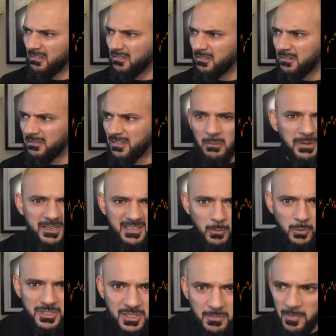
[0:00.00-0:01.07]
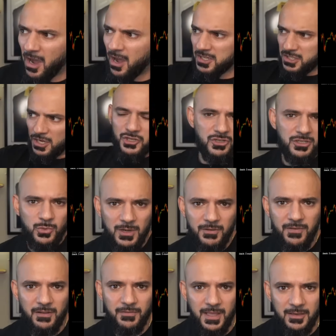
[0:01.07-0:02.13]
That means they would surpass
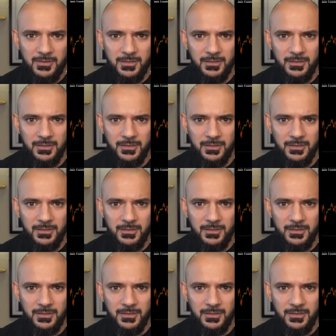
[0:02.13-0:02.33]
125,000.